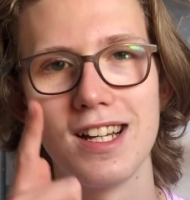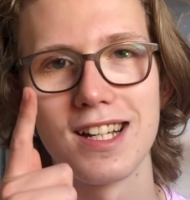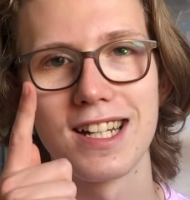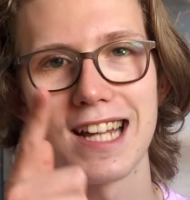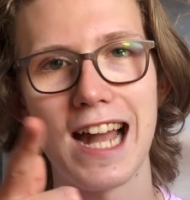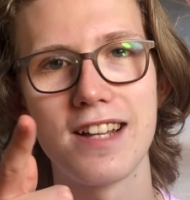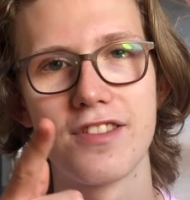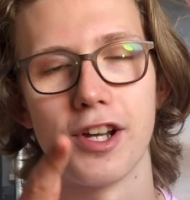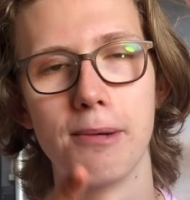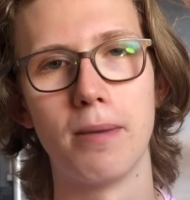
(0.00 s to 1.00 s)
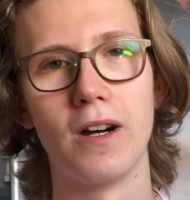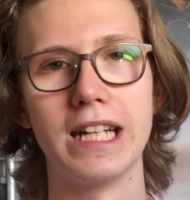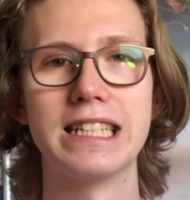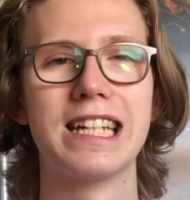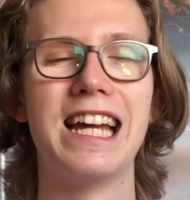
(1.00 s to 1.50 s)
Canto
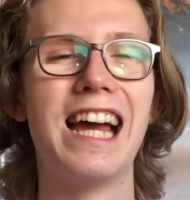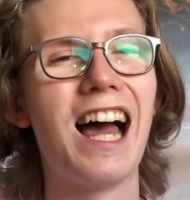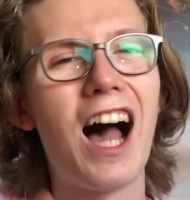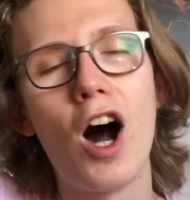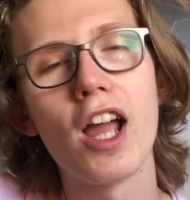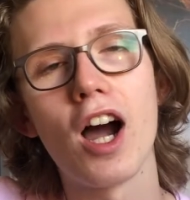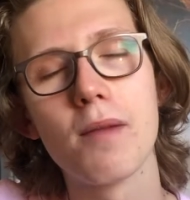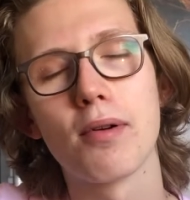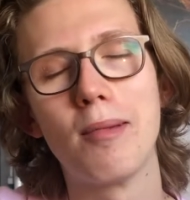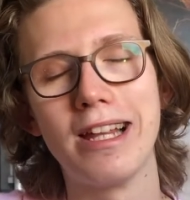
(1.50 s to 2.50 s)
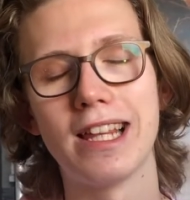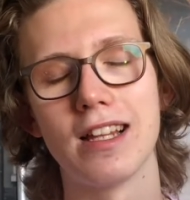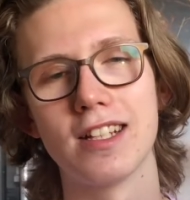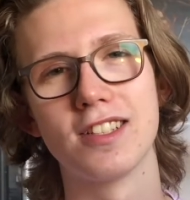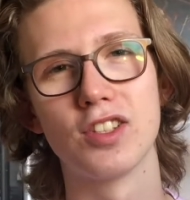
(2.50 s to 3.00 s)
Bight. I probably think
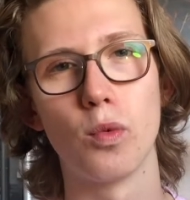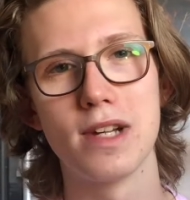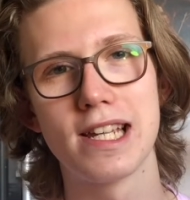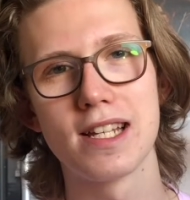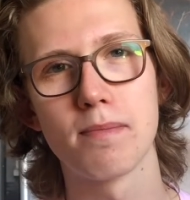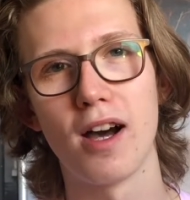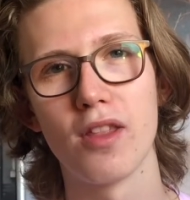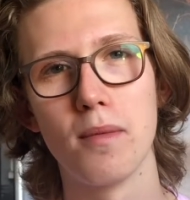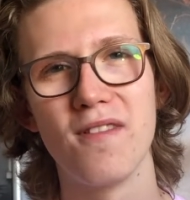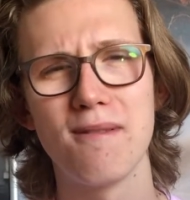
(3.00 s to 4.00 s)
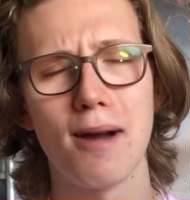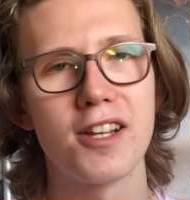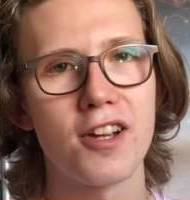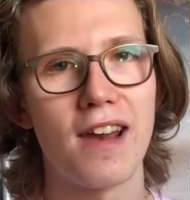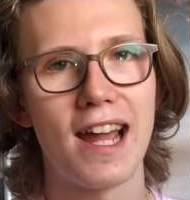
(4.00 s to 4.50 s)
this is the weakest part of the movie, but I
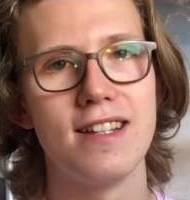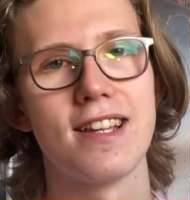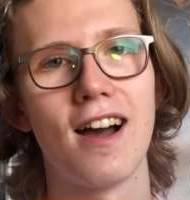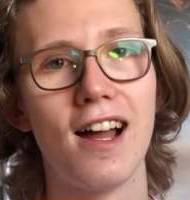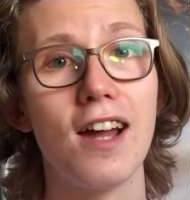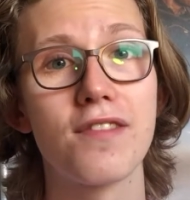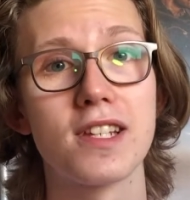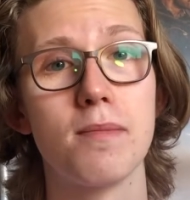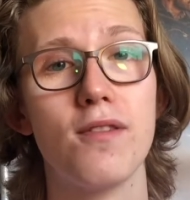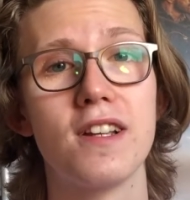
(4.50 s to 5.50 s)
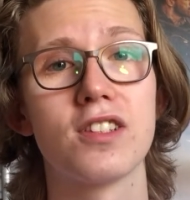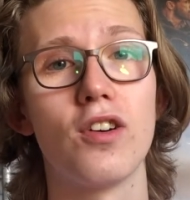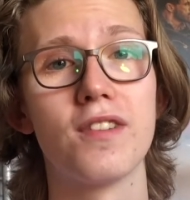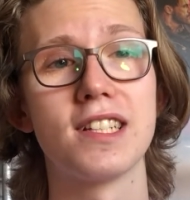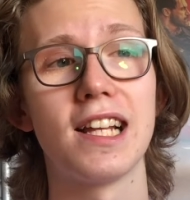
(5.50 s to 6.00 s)
don't hate it. I love this movie, so
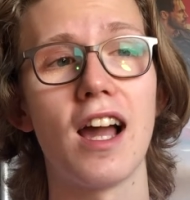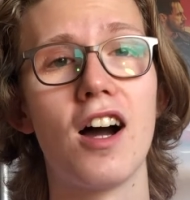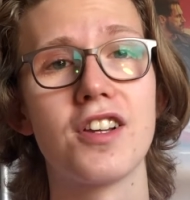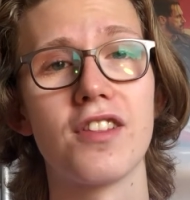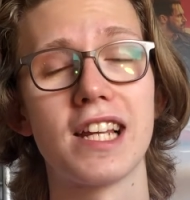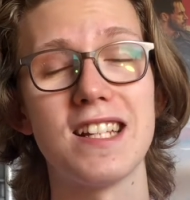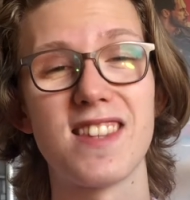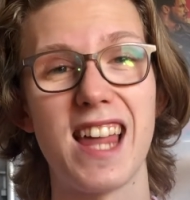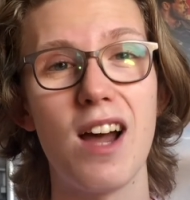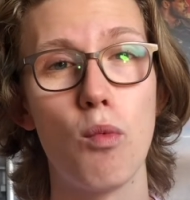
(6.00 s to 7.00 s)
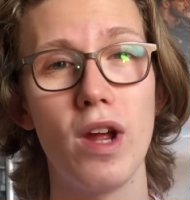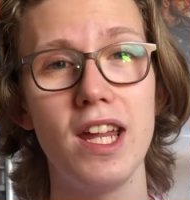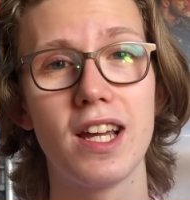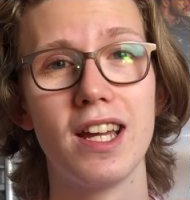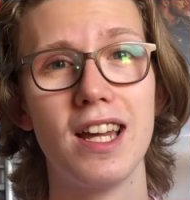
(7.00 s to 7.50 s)
obviously I don't think it's that
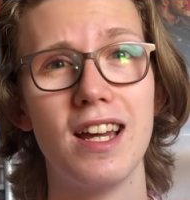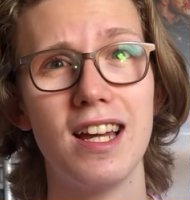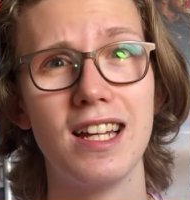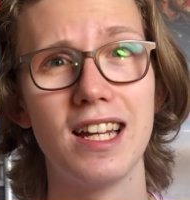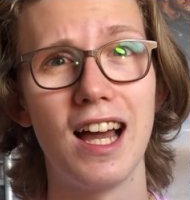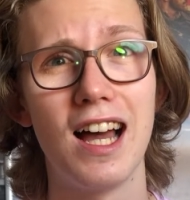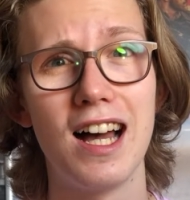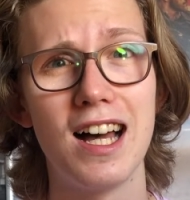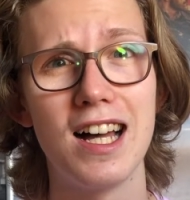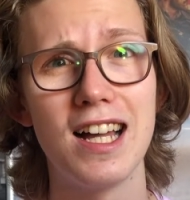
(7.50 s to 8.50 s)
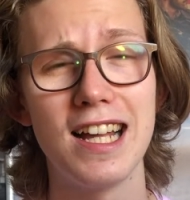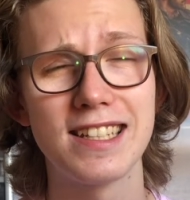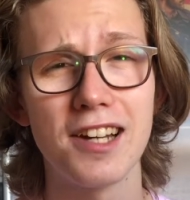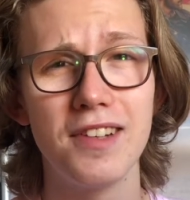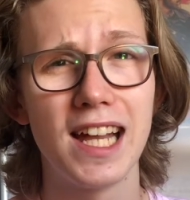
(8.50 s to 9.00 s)
weak. It's
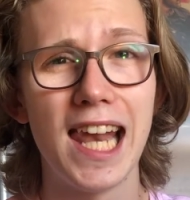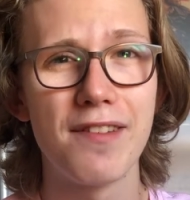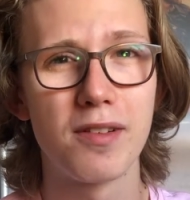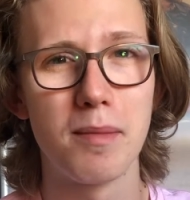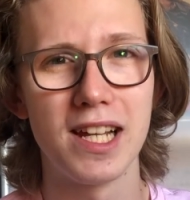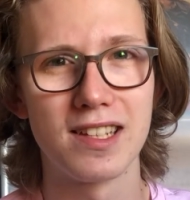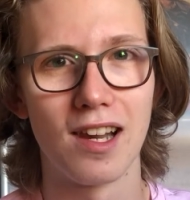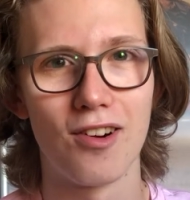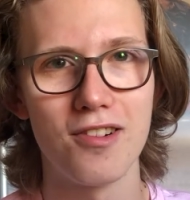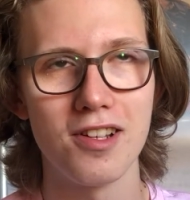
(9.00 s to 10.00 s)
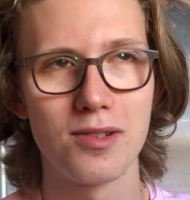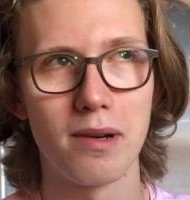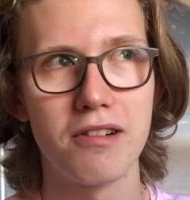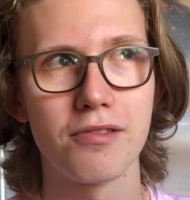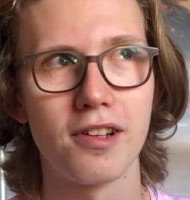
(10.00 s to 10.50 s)
only 11 minutes long as
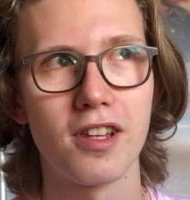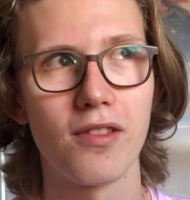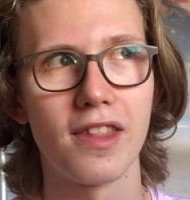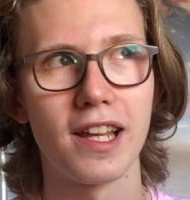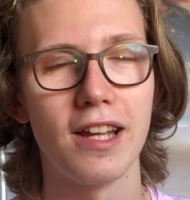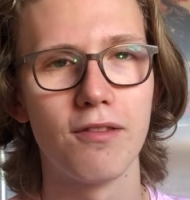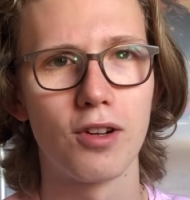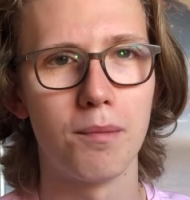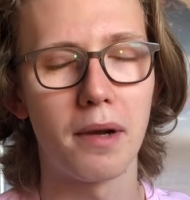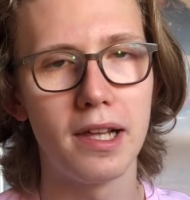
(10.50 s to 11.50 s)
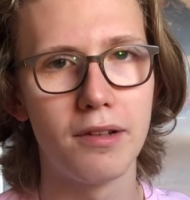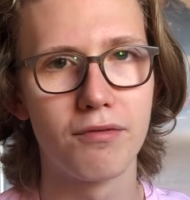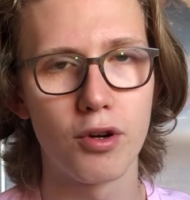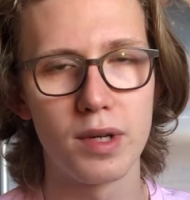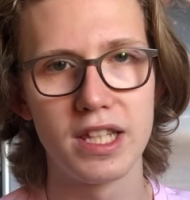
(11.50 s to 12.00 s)
well, so I don't think it completely
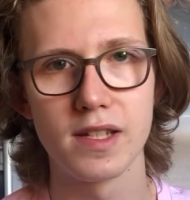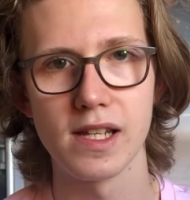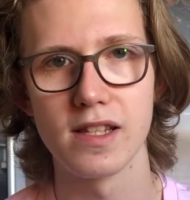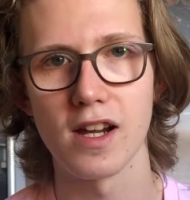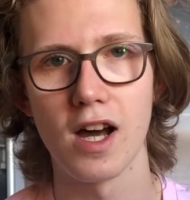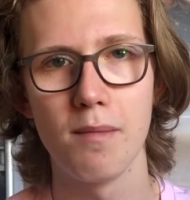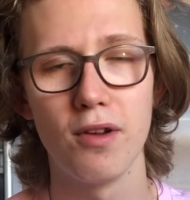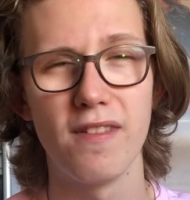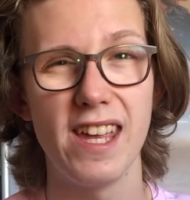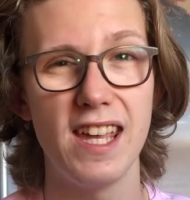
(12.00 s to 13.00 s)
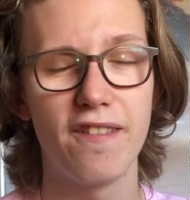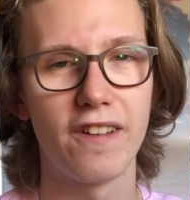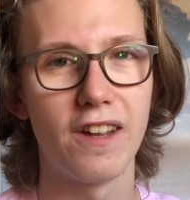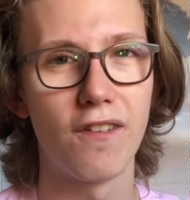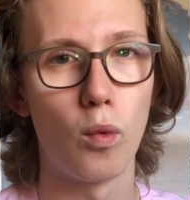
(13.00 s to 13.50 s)
ruins the entire movie, even
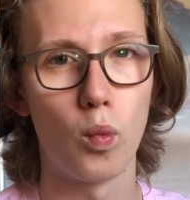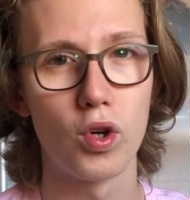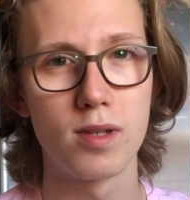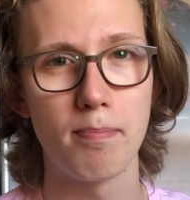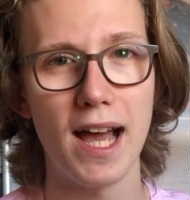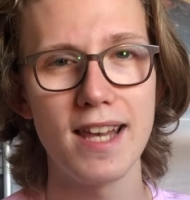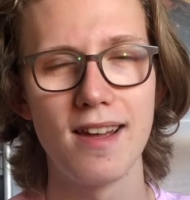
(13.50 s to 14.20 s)
if it was bad.